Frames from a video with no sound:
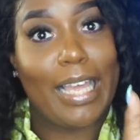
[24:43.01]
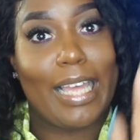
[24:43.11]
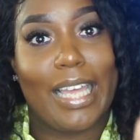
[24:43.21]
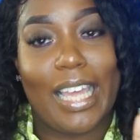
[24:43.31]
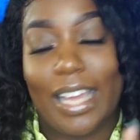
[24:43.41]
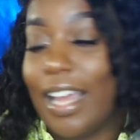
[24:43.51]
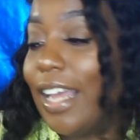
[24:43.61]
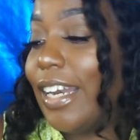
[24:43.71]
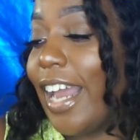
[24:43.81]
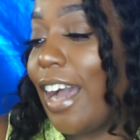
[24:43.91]
And
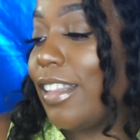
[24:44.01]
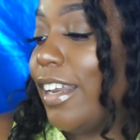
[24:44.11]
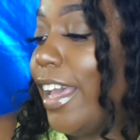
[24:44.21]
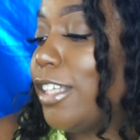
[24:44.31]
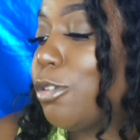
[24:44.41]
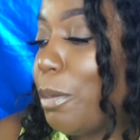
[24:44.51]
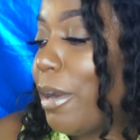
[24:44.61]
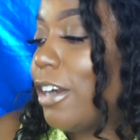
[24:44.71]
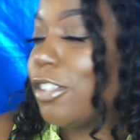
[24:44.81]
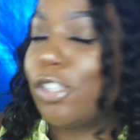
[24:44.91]
now the next three
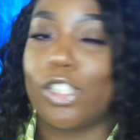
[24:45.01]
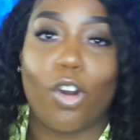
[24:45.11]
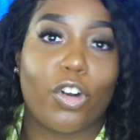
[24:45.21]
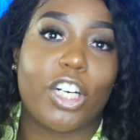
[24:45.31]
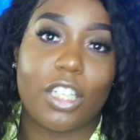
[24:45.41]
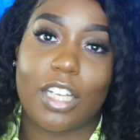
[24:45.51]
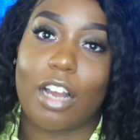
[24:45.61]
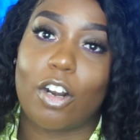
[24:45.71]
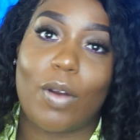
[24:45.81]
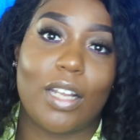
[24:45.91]
pairs are so girly.
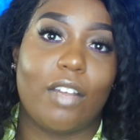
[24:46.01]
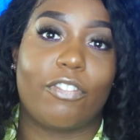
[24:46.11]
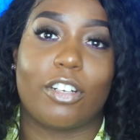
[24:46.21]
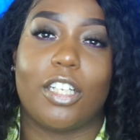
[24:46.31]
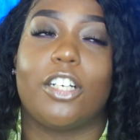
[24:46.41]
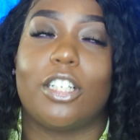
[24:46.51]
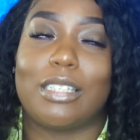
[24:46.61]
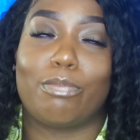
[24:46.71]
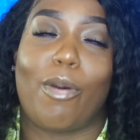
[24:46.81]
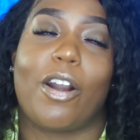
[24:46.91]
Y'all know I live for glitter,
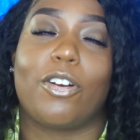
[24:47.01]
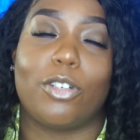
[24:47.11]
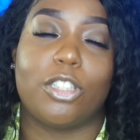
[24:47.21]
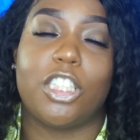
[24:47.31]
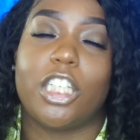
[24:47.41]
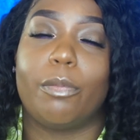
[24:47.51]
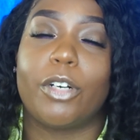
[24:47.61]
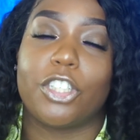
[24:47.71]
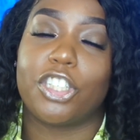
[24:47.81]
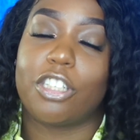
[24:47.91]
sparkle,
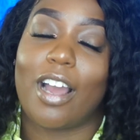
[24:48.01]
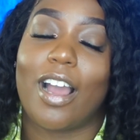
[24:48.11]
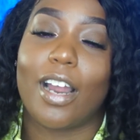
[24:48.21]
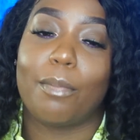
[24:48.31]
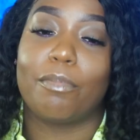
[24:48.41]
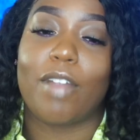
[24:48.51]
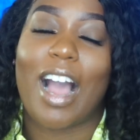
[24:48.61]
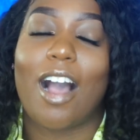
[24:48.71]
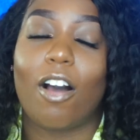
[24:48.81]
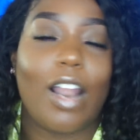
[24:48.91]
shimmer, shine.
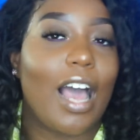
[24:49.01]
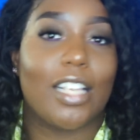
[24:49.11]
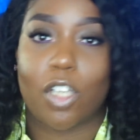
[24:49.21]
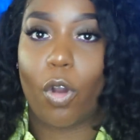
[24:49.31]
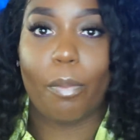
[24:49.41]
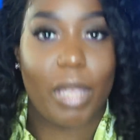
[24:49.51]
All eyes on